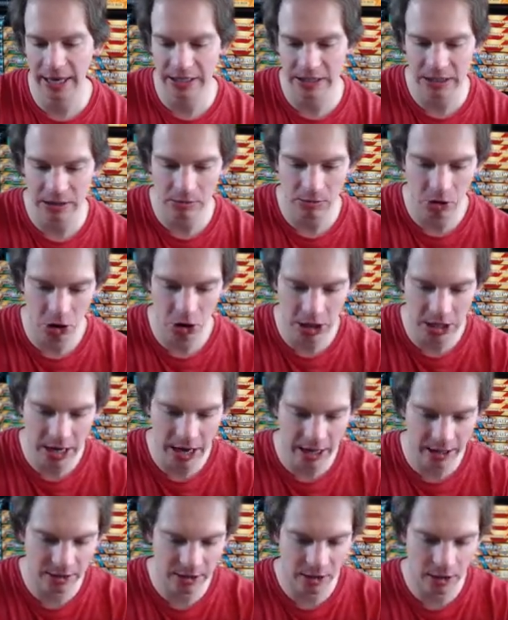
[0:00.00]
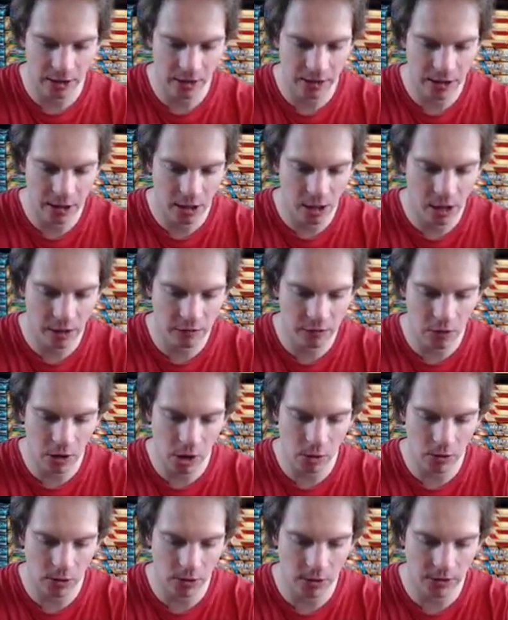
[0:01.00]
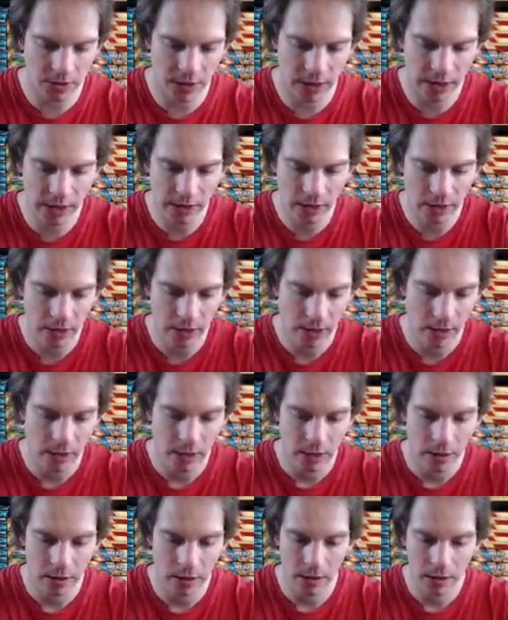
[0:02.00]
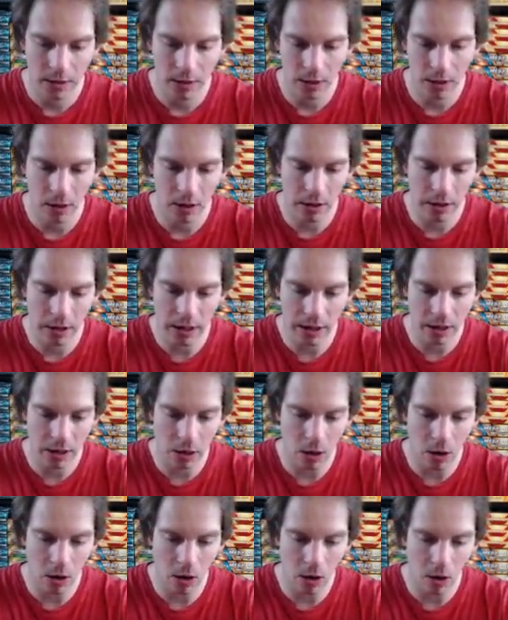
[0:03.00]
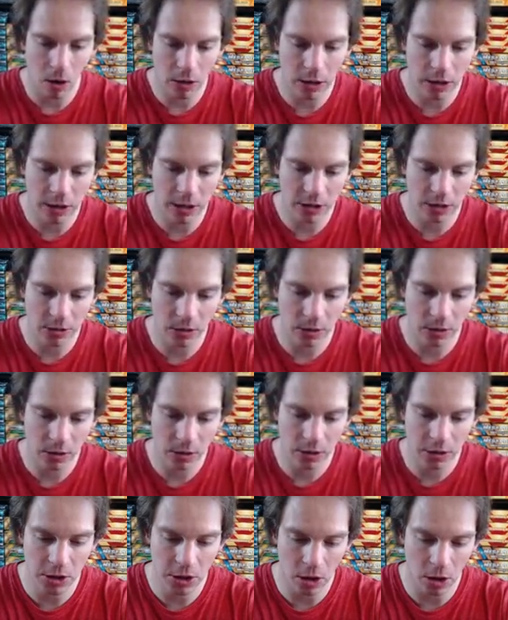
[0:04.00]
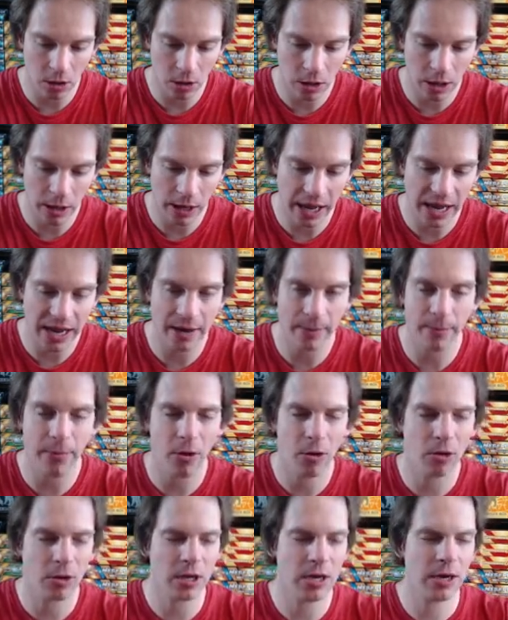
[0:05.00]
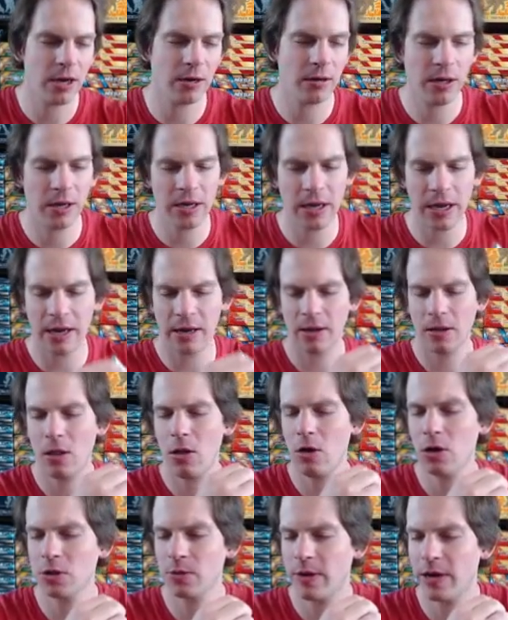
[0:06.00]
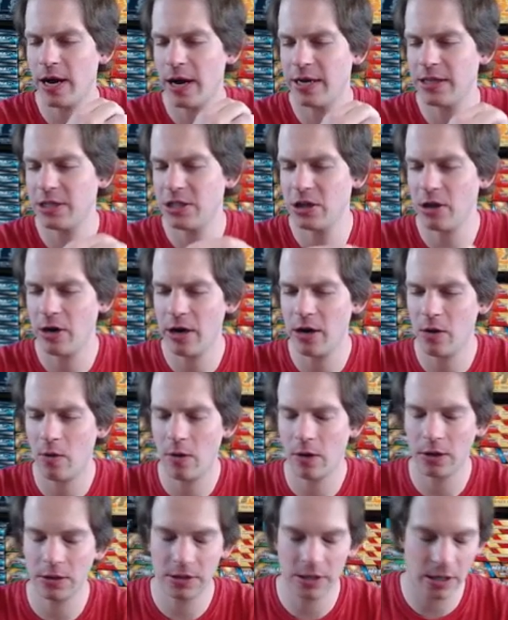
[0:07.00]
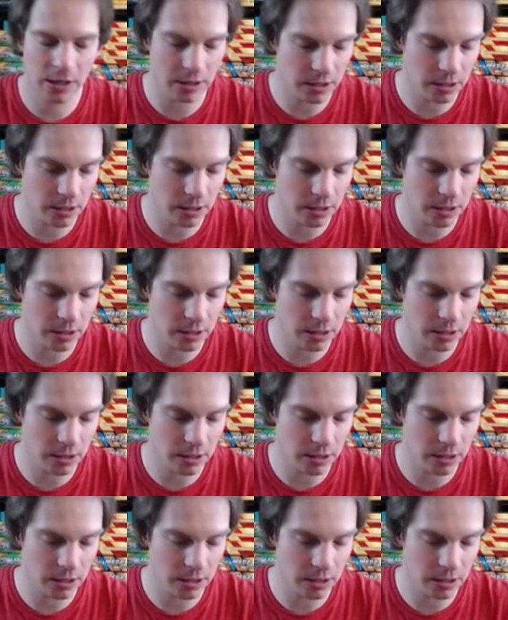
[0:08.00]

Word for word: team GX on the cover artwork design in Arceus, Dialga, and Palkia. Again, close my eyes here. I don't want to see the